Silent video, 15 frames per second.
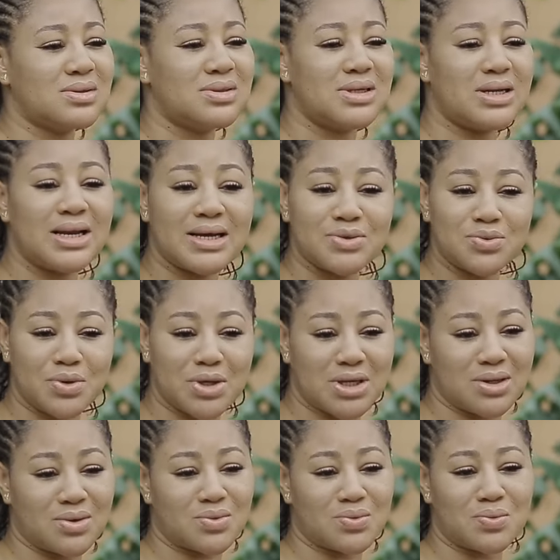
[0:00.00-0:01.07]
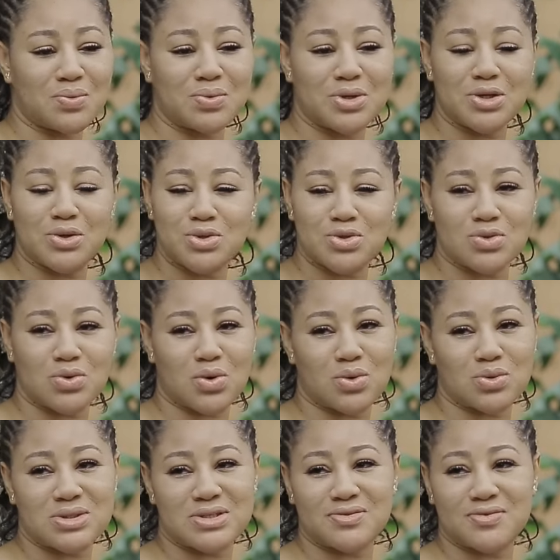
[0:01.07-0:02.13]
The land we used to
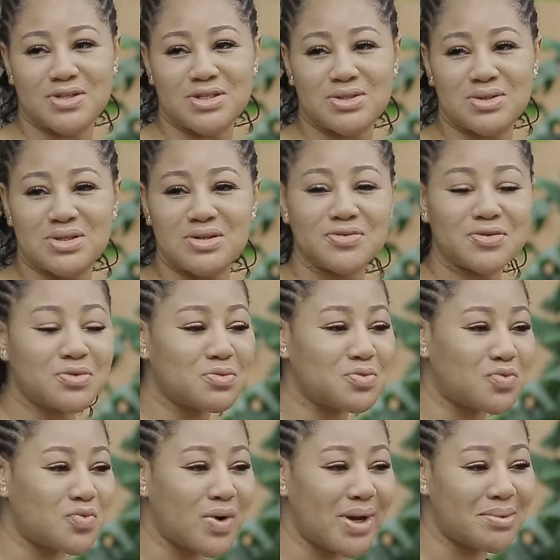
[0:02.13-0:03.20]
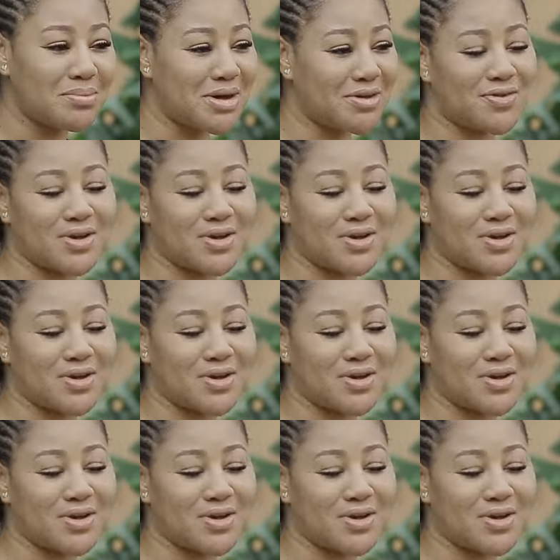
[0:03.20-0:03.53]
cultivate, and even when my